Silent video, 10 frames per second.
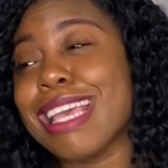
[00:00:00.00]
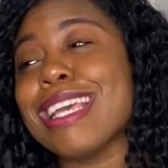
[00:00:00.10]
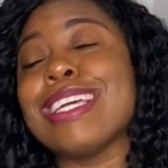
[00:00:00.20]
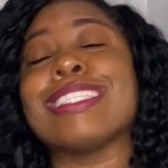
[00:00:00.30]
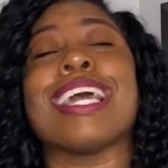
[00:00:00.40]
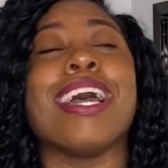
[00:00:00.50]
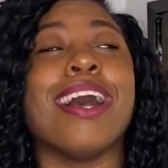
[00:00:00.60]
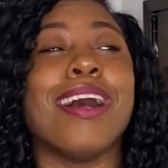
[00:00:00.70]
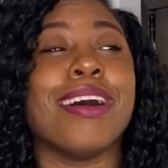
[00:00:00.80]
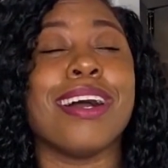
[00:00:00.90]
is
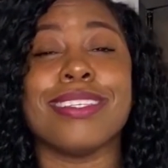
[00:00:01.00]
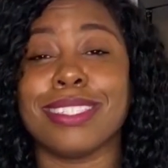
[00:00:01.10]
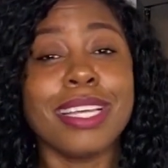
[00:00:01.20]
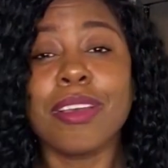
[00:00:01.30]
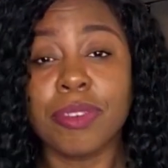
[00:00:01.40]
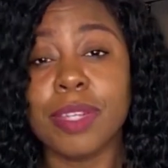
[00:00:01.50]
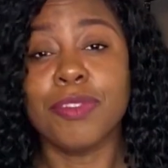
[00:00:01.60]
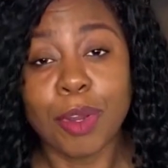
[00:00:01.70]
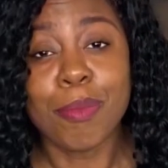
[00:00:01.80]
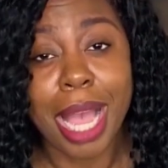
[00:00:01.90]
a sinking fund
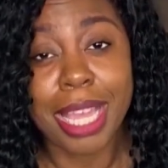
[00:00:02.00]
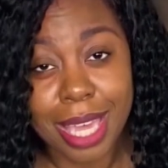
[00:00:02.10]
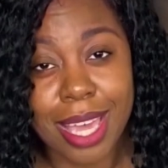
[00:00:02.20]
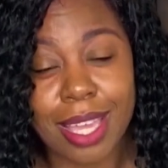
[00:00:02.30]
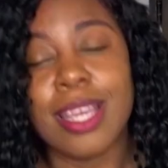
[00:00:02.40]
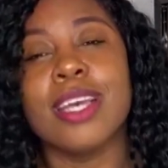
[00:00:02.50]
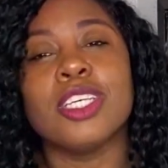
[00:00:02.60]
for my kid.